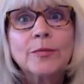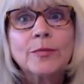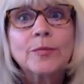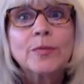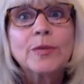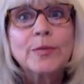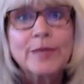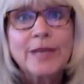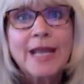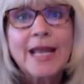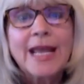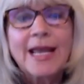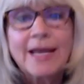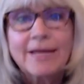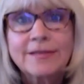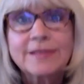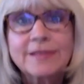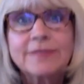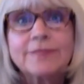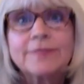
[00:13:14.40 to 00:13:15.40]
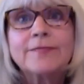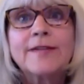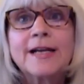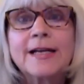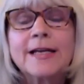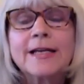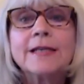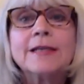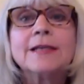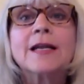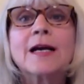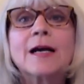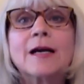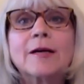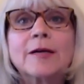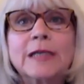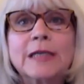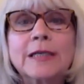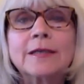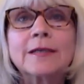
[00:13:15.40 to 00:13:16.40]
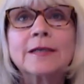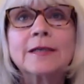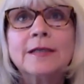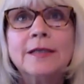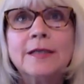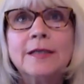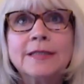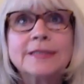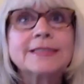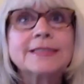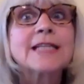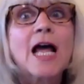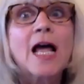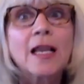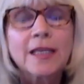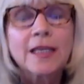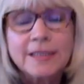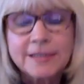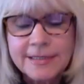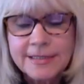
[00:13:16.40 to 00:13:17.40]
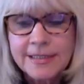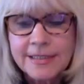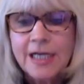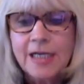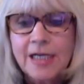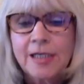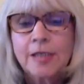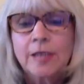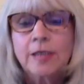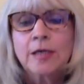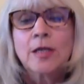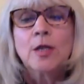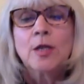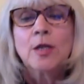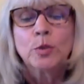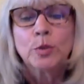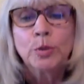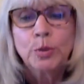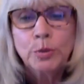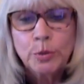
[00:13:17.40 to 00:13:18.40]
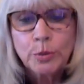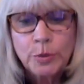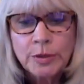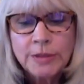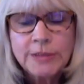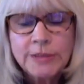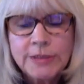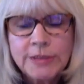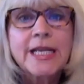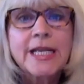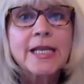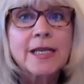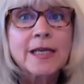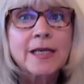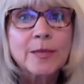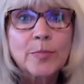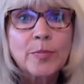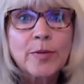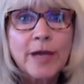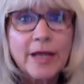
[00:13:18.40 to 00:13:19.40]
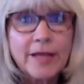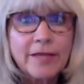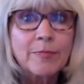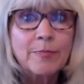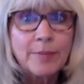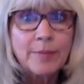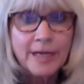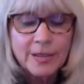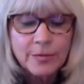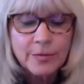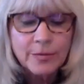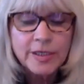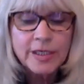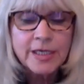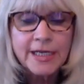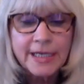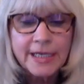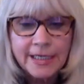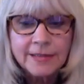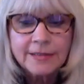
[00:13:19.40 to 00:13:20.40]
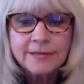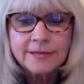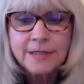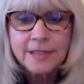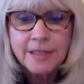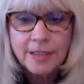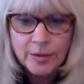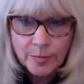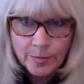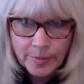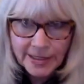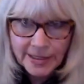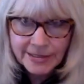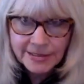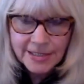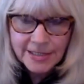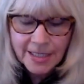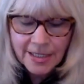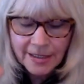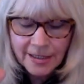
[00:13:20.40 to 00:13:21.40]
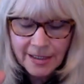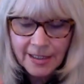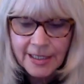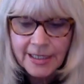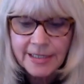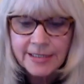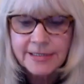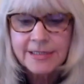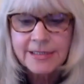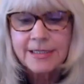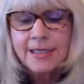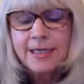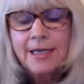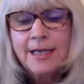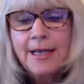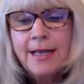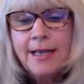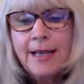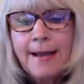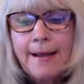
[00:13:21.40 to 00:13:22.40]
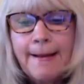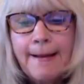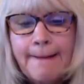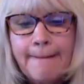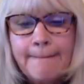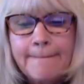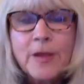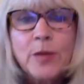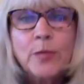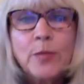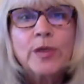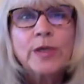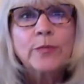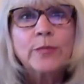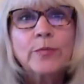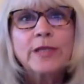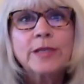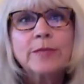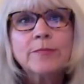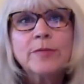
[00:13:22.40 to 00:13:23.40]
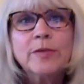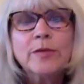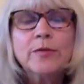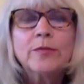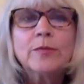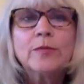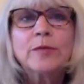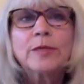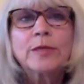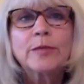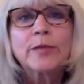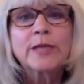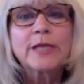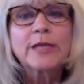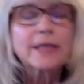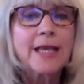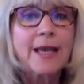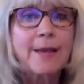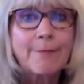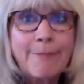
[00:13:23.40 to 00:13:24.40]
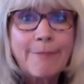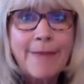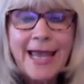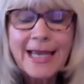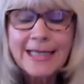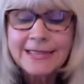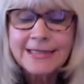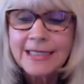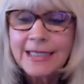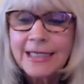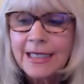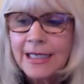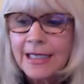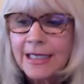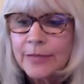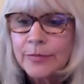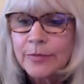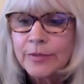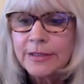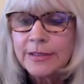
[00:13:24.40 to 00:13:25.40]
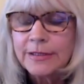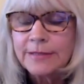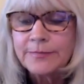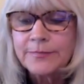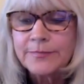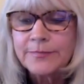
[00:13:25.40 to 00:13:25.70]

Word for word: we would have to find our solace, our whew, taking a breath by reading, you know, by tent light um, when we moved, when we got back to Hollywood,